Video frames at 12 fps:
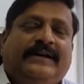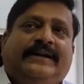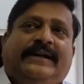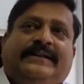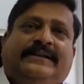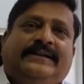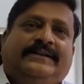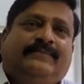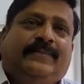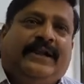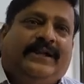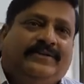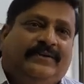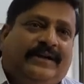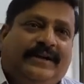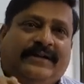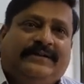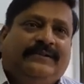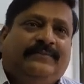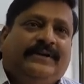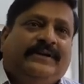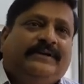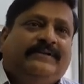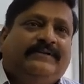Next is Balasur Alloys
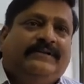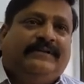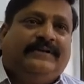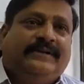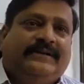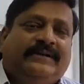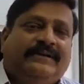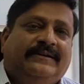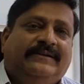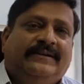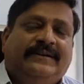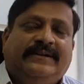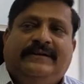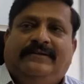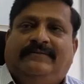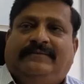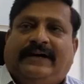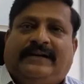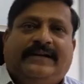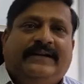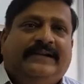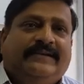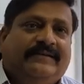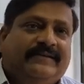Limited. It's a
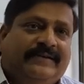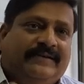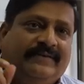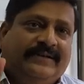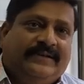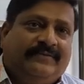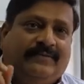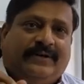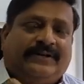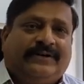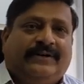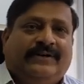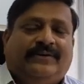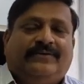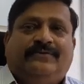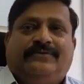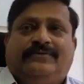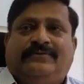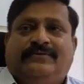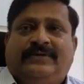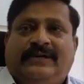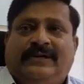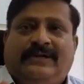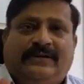factory which works on
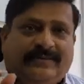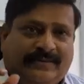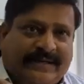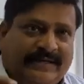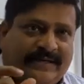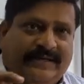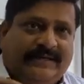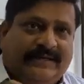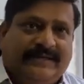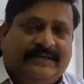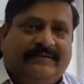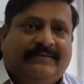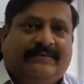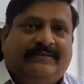to special,